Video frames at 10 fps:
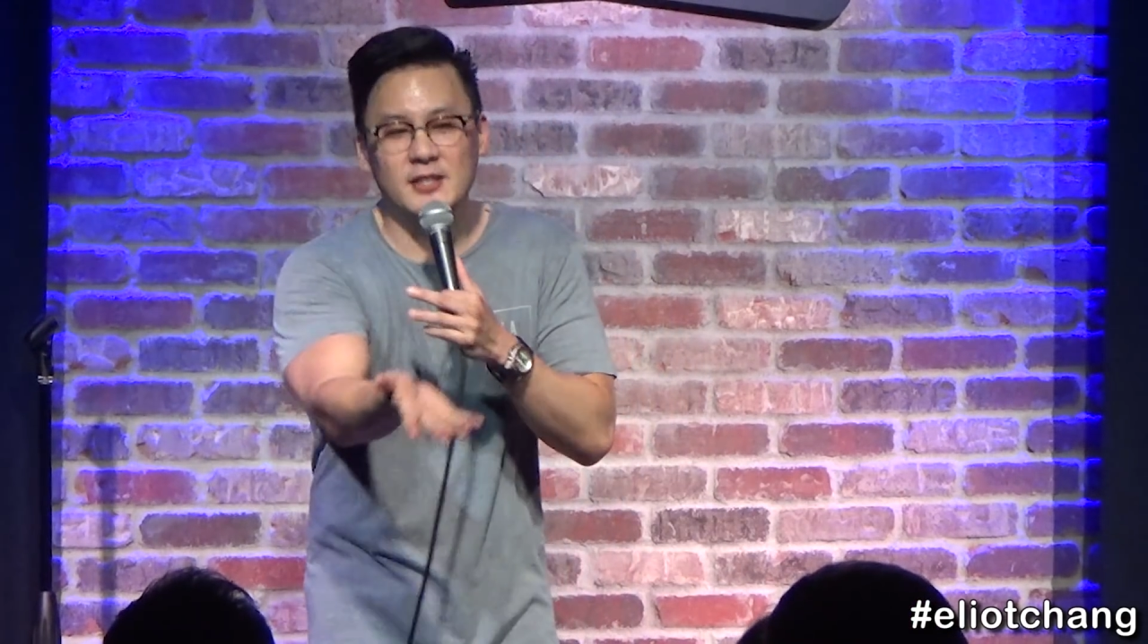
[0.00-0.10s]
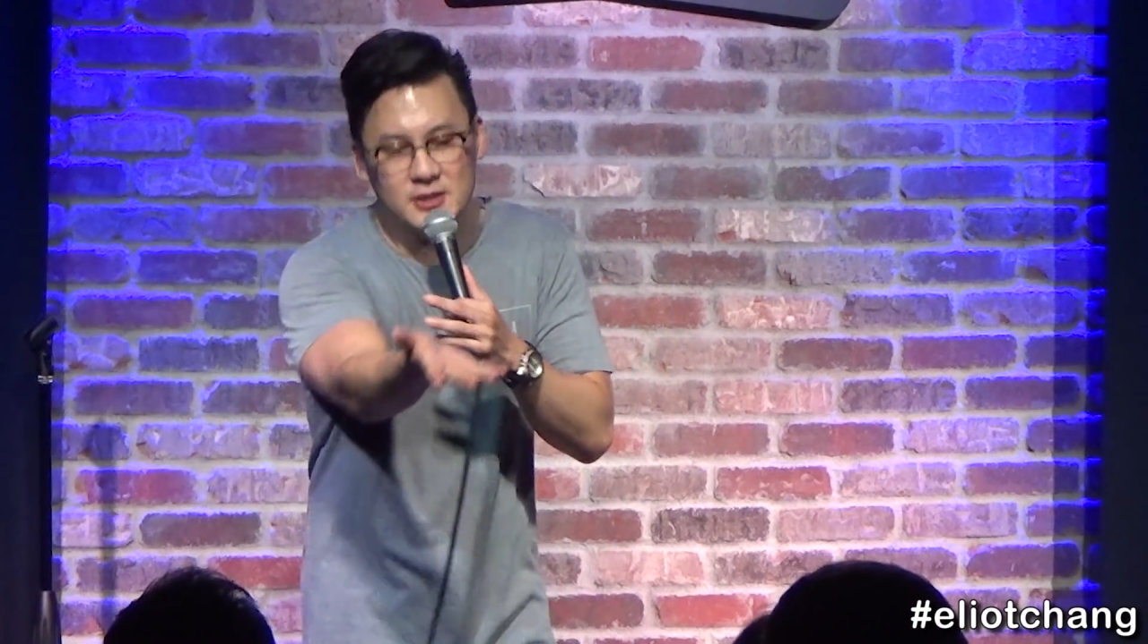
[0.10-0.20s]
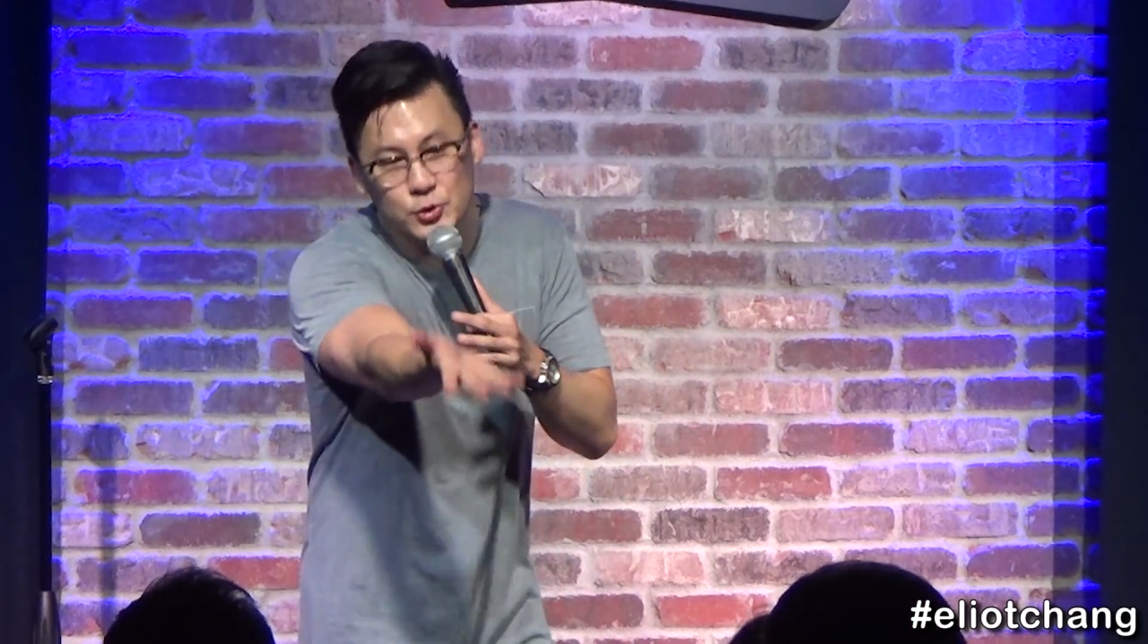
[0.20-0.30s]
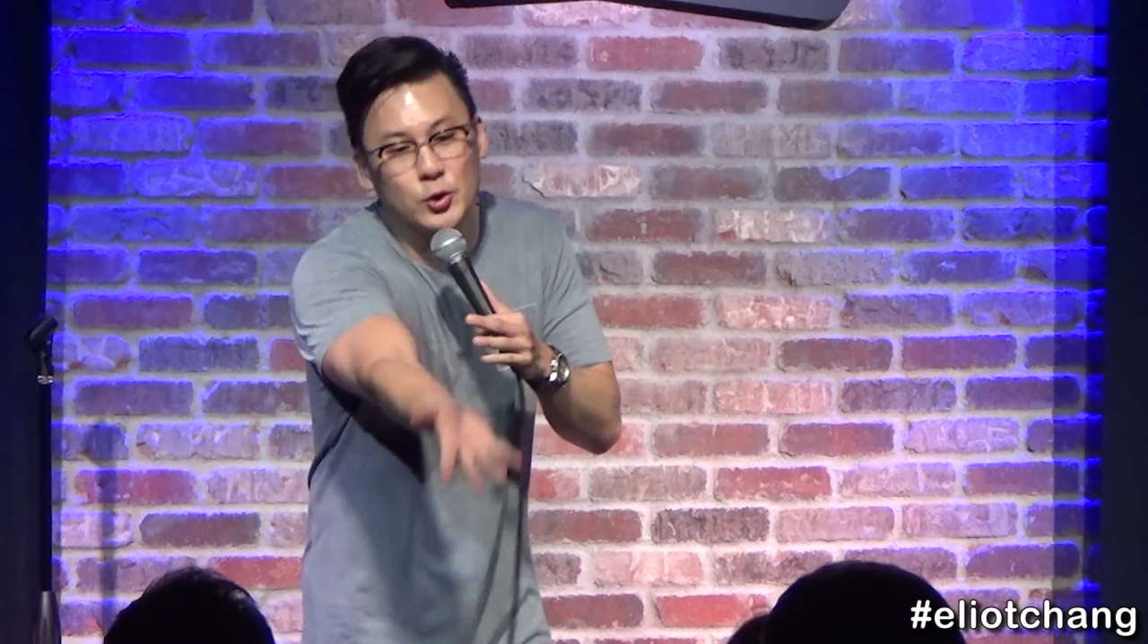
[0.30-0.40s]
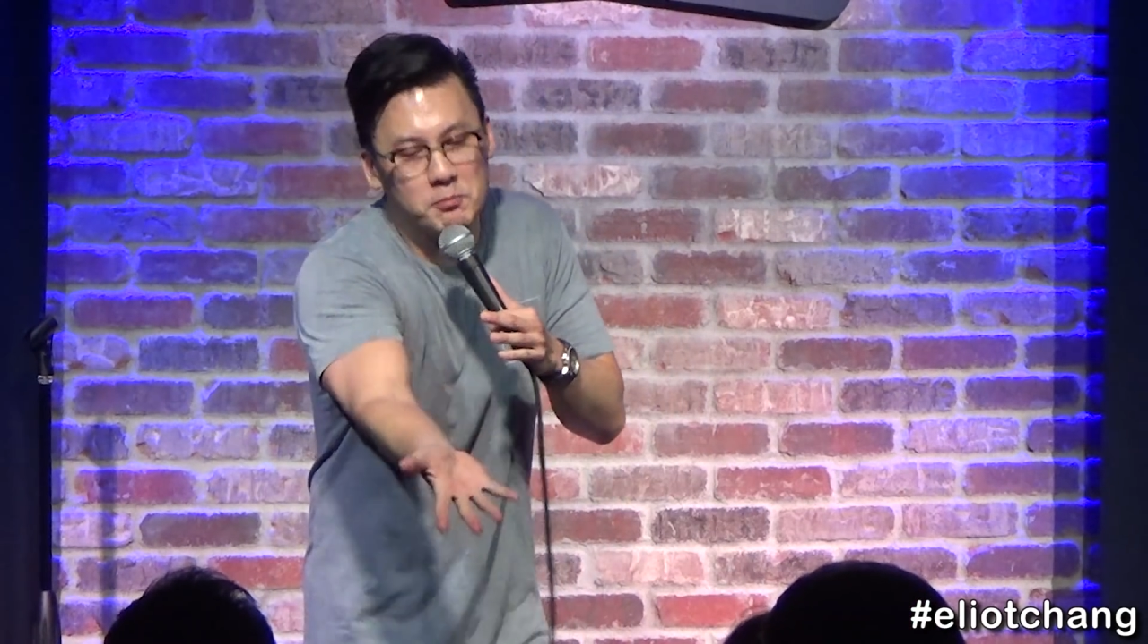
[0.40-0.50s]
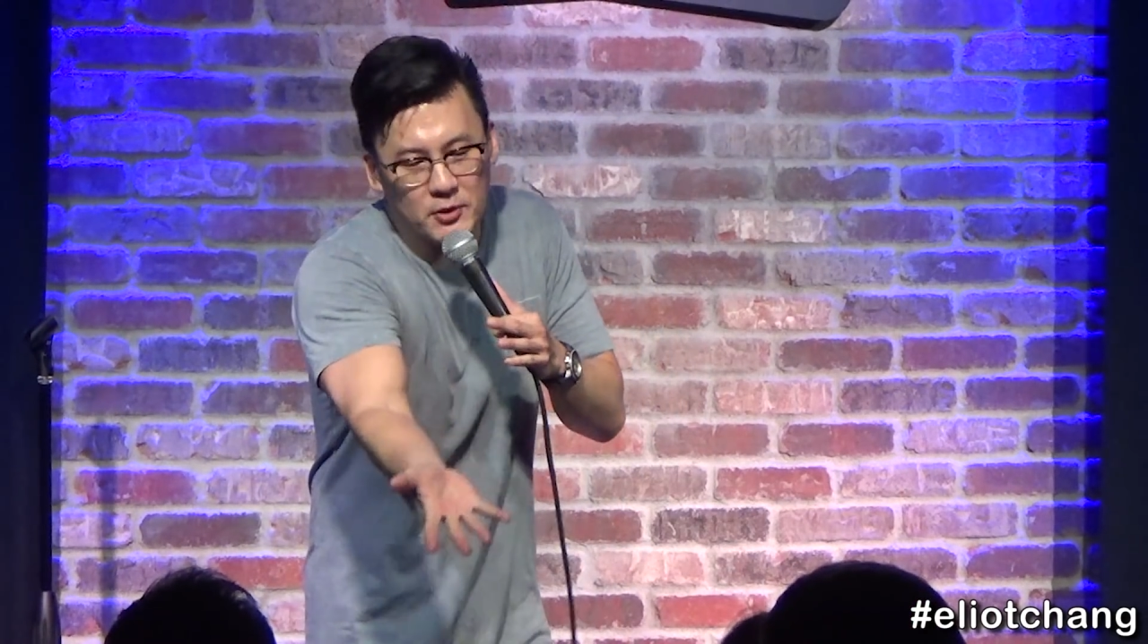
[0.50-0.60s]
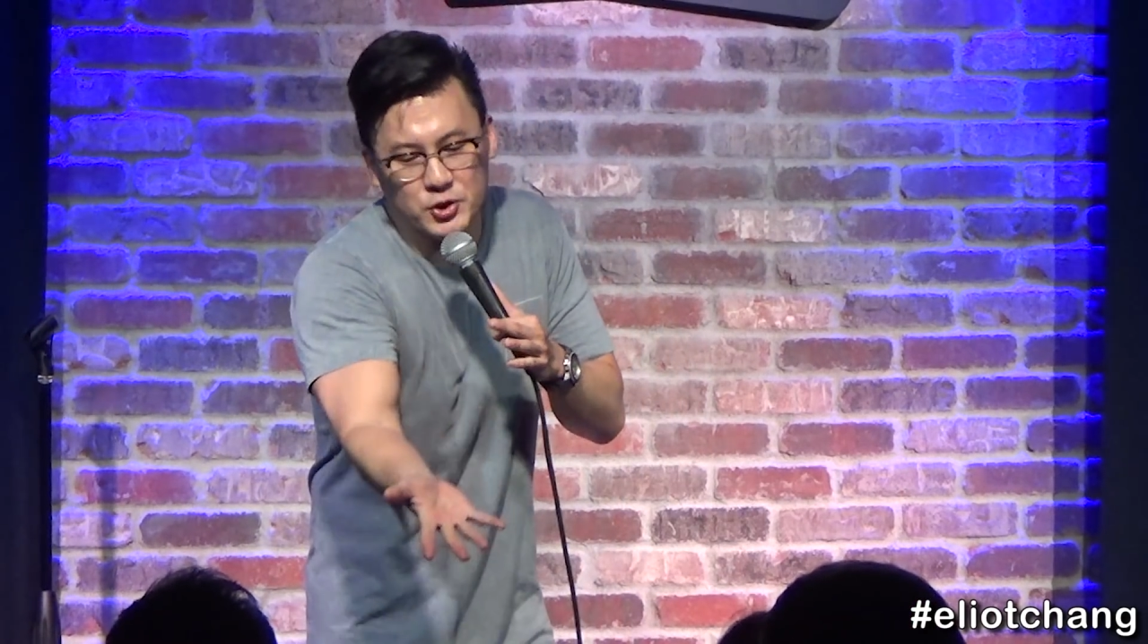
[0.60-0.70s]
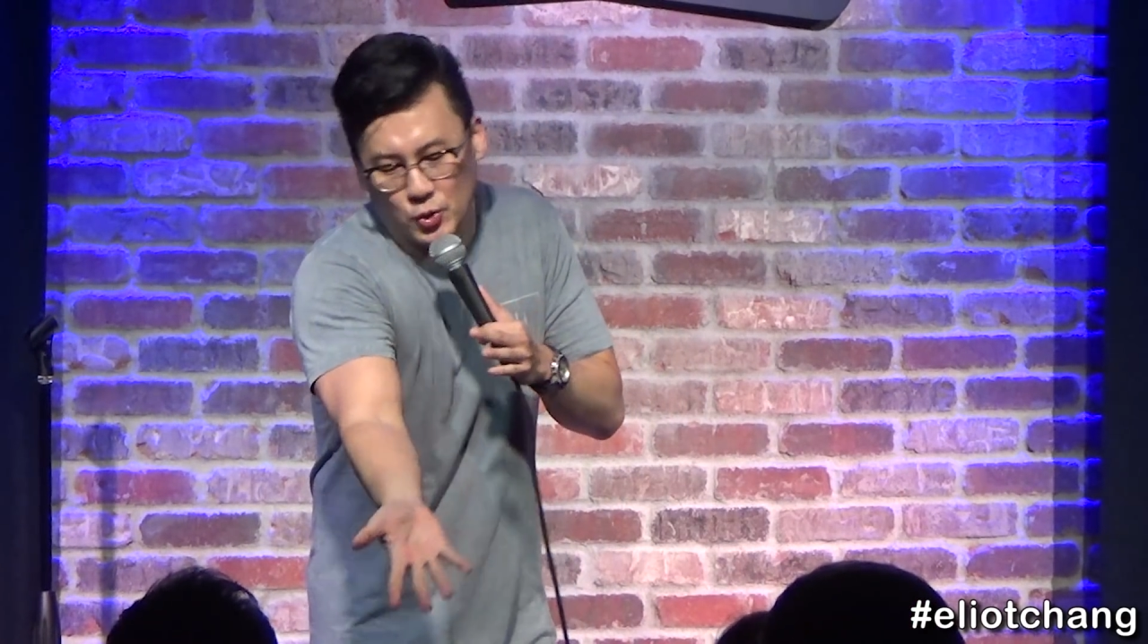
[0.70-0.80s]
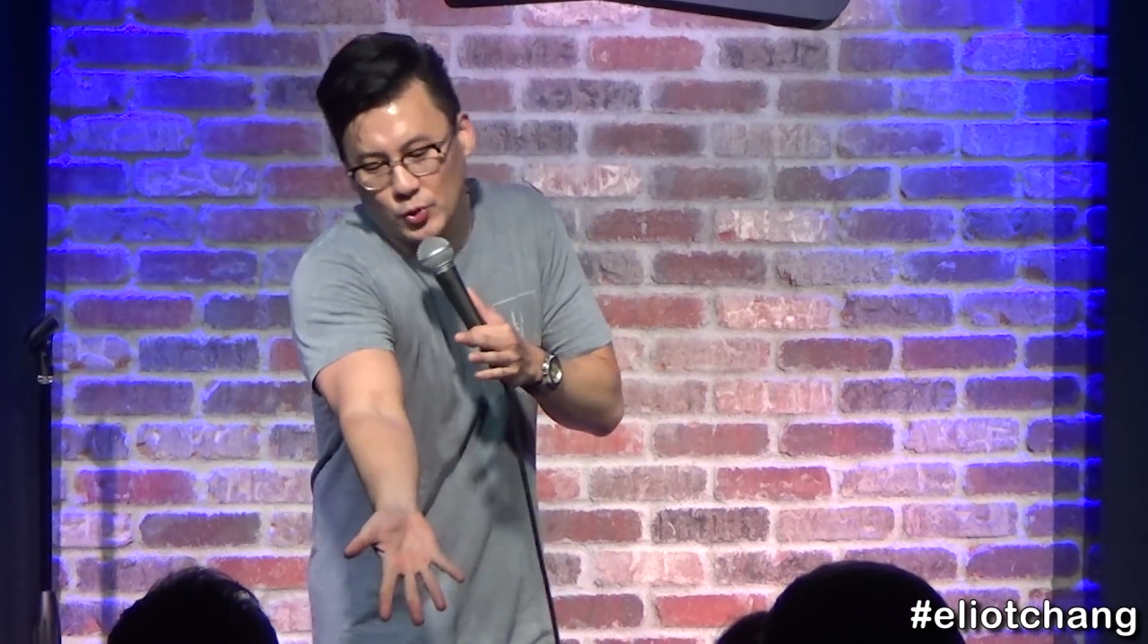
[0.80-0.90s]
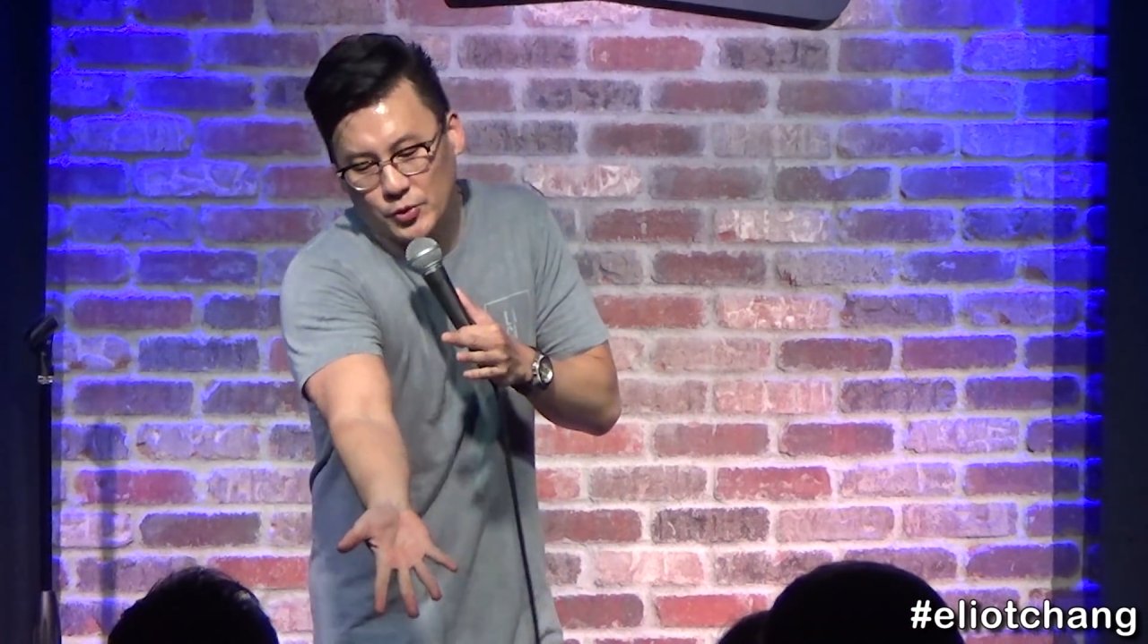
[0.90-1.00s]
You look much
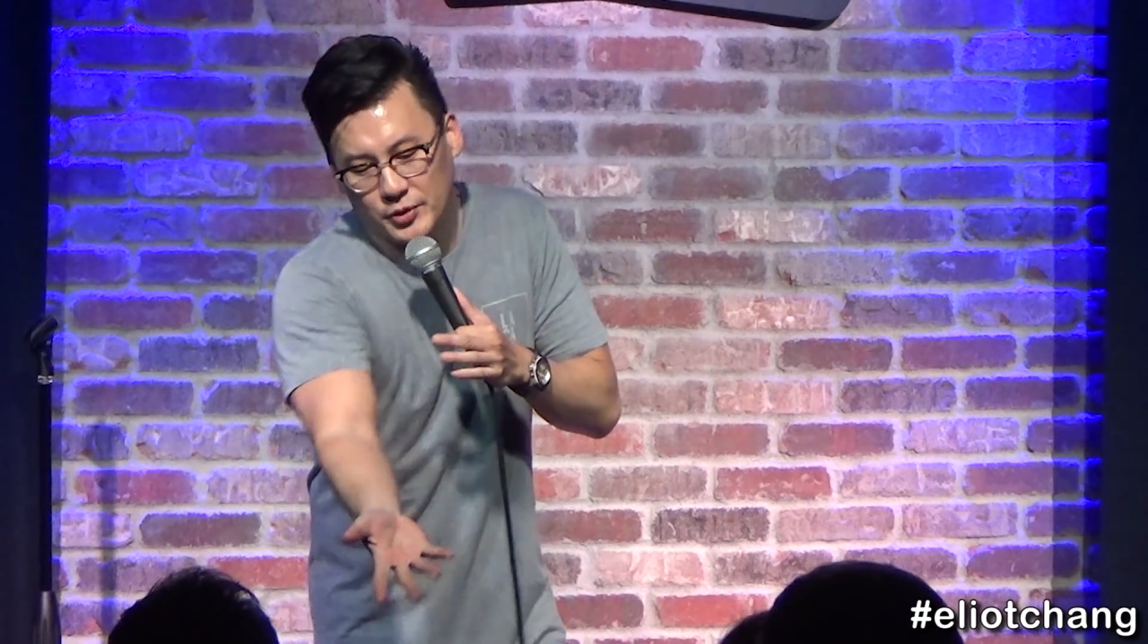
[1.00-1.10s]
cooler